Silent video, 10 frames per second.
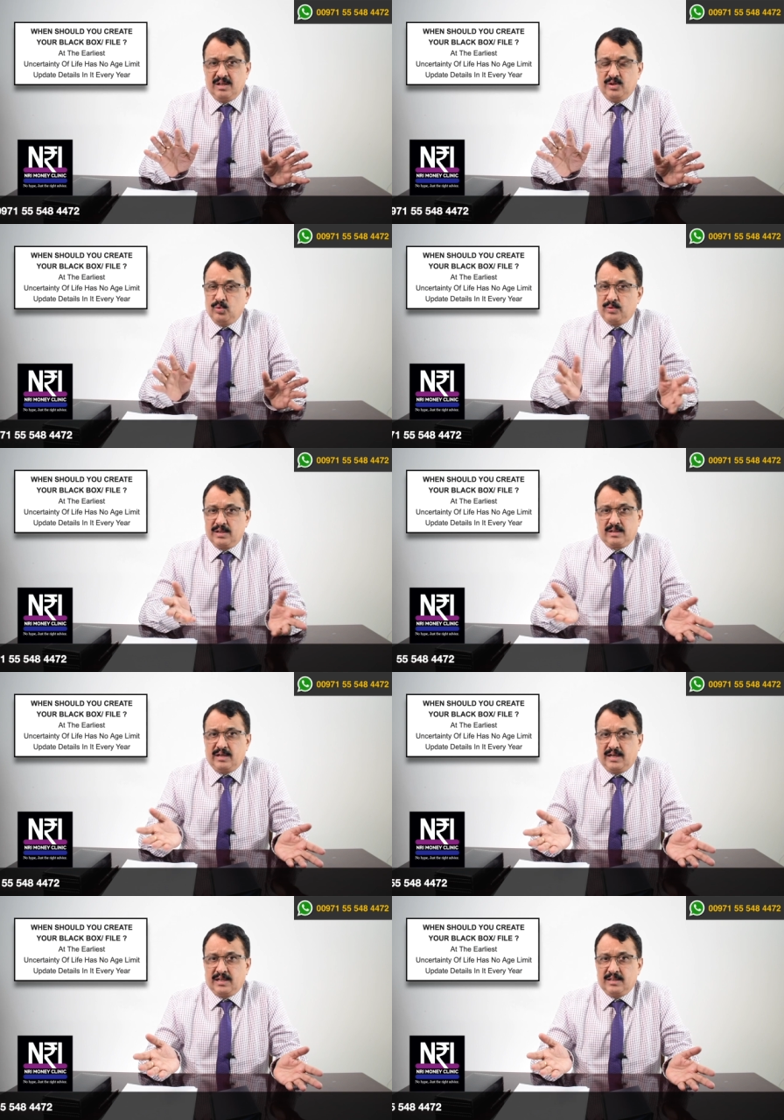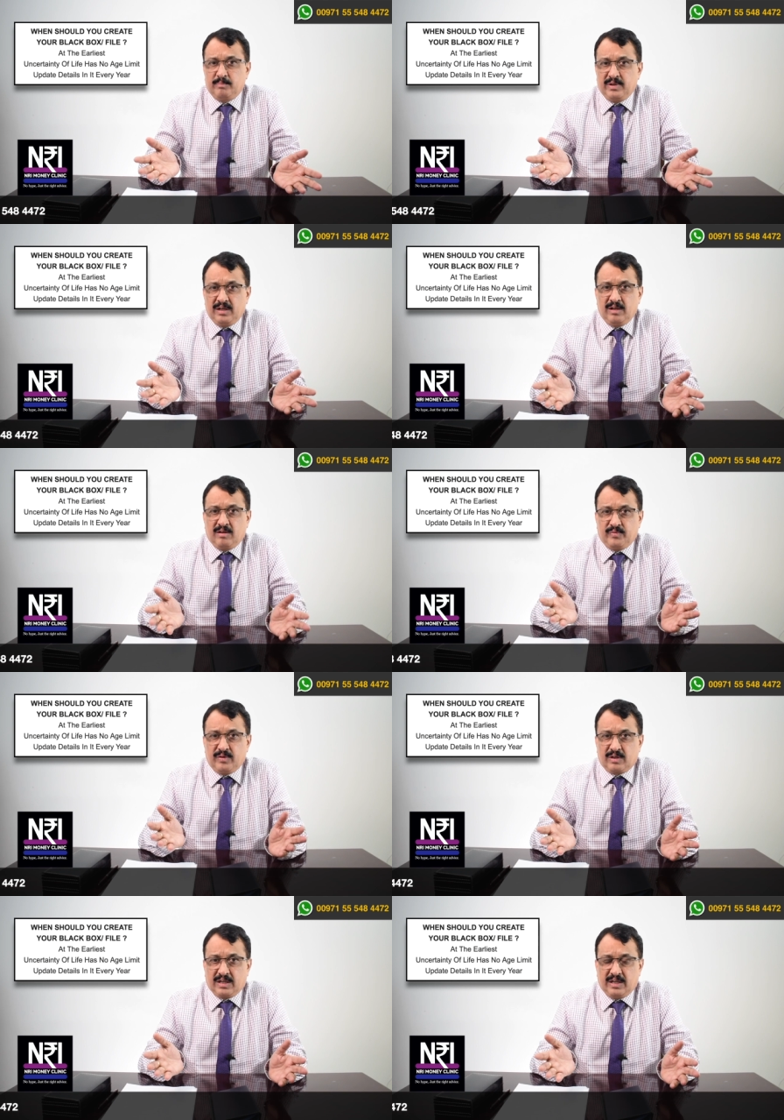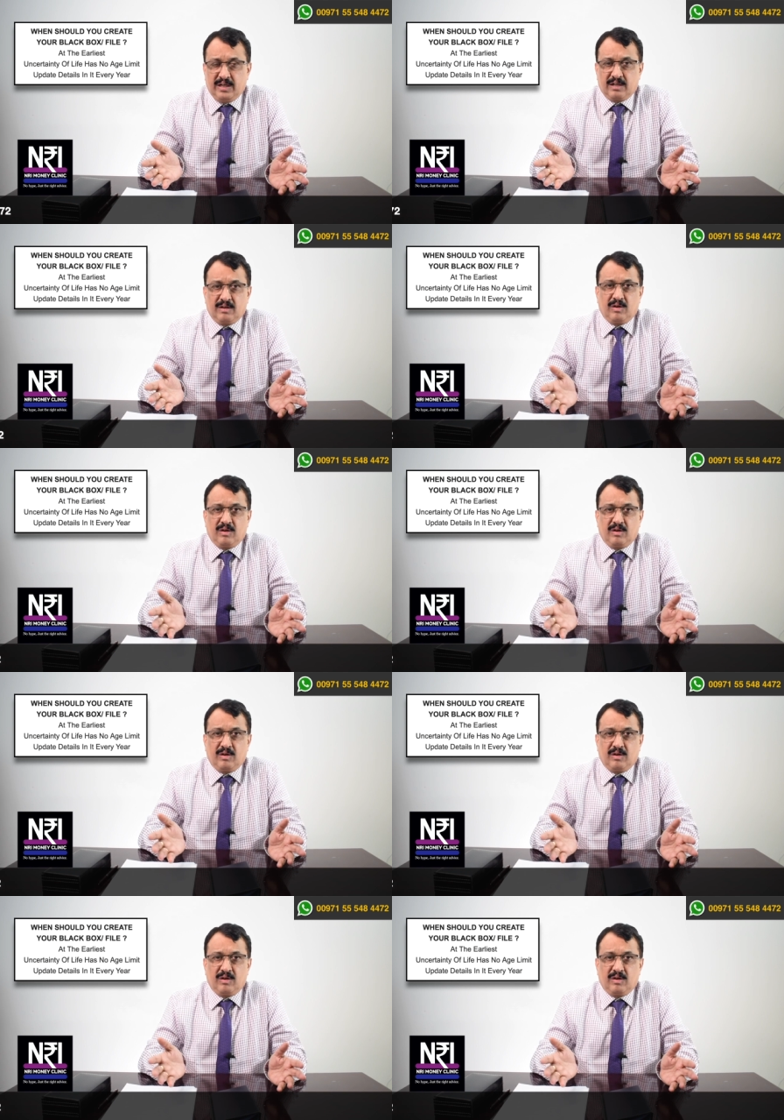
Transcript: You can create in the beginning of your career.